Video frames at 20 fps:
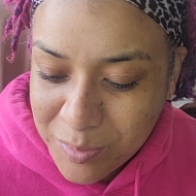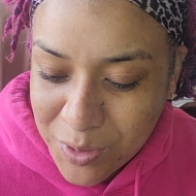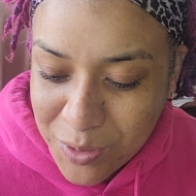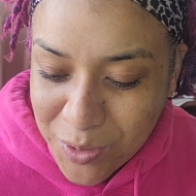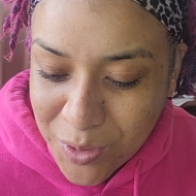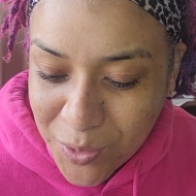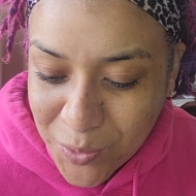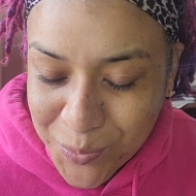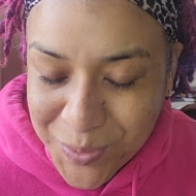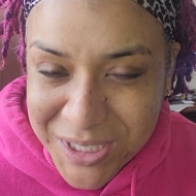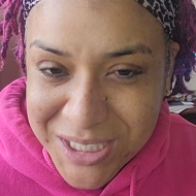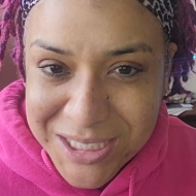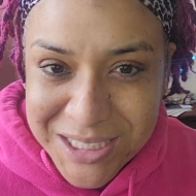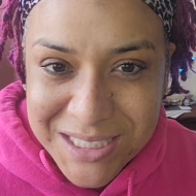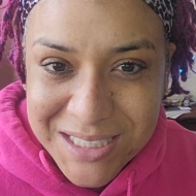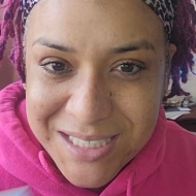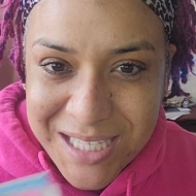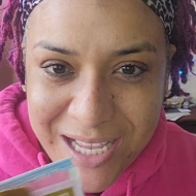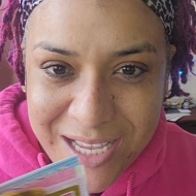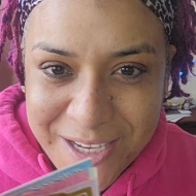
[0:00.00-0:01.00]
you know, this
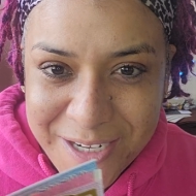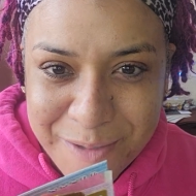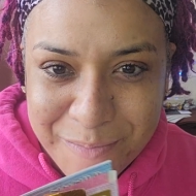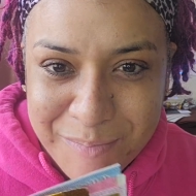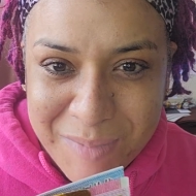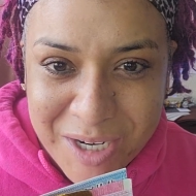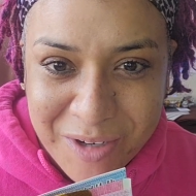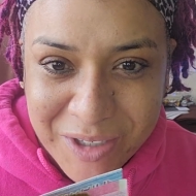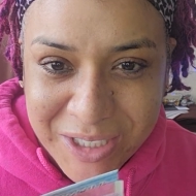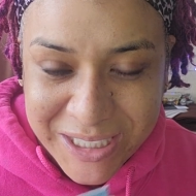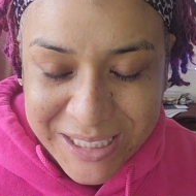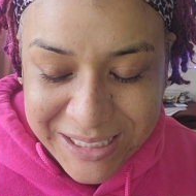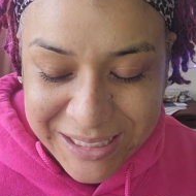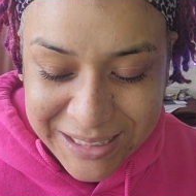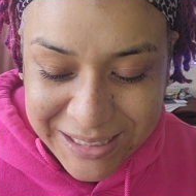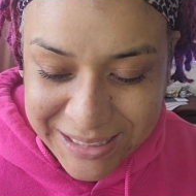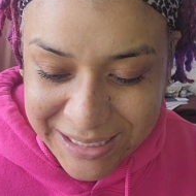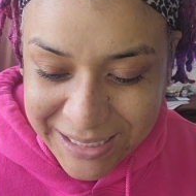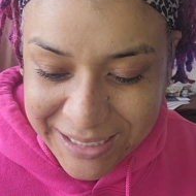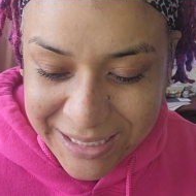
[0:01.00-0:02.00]
is not an
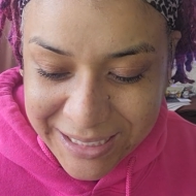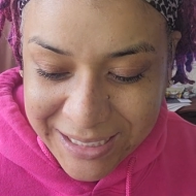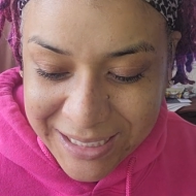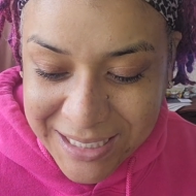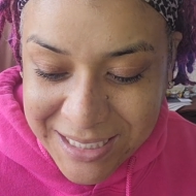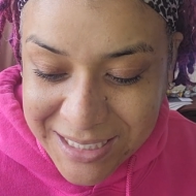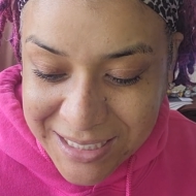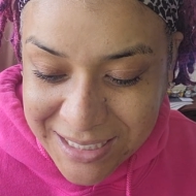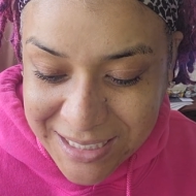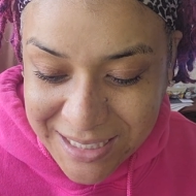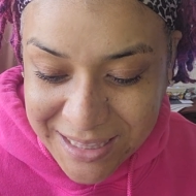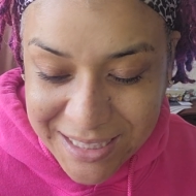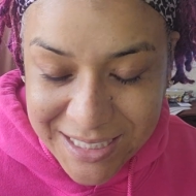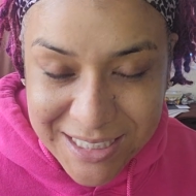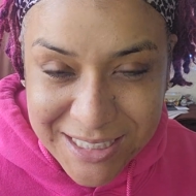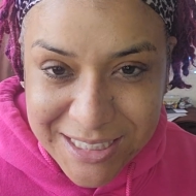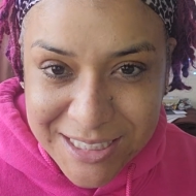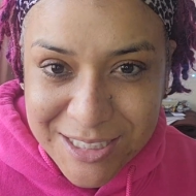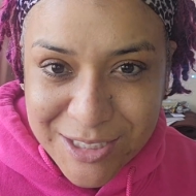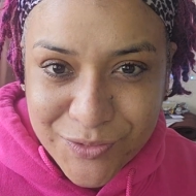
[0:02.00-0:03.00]
American thing.
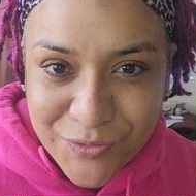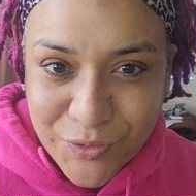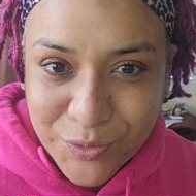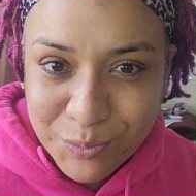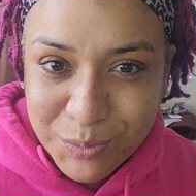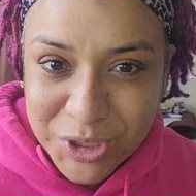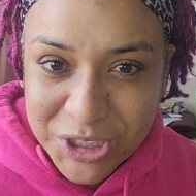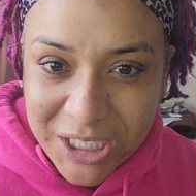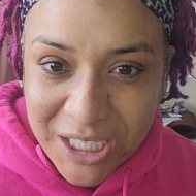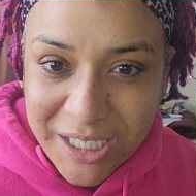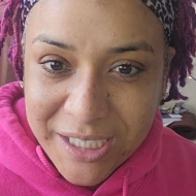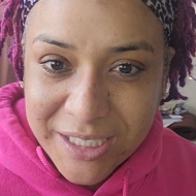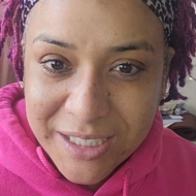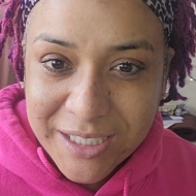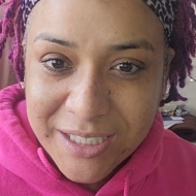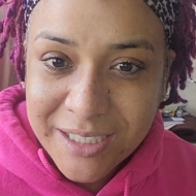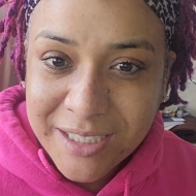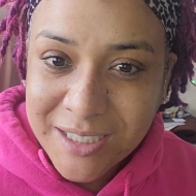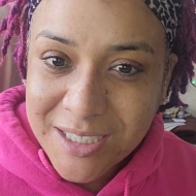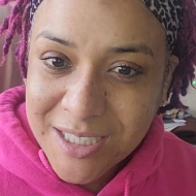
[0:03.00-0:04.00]
This is from China.
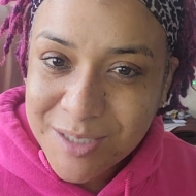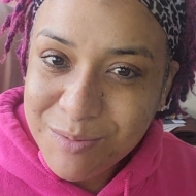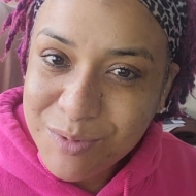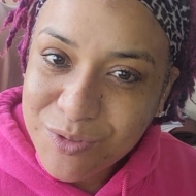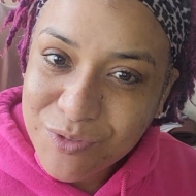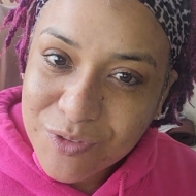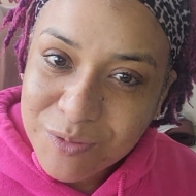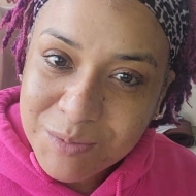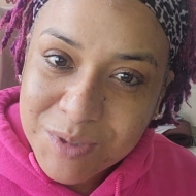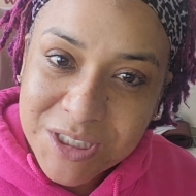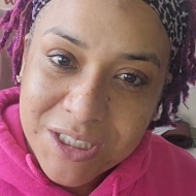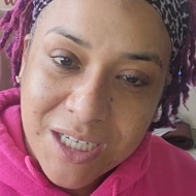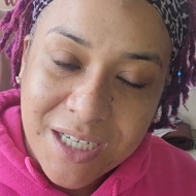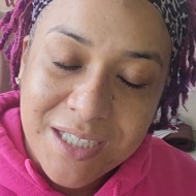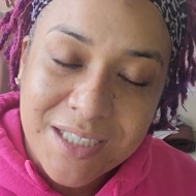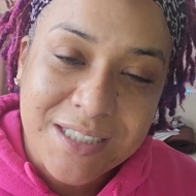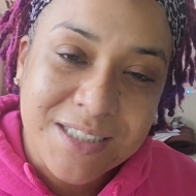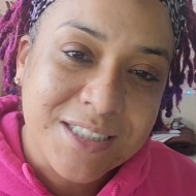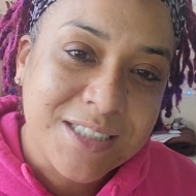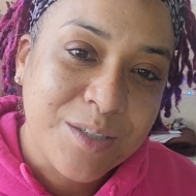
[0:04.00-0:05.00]
It comes from
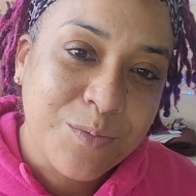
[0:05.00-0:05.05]
China.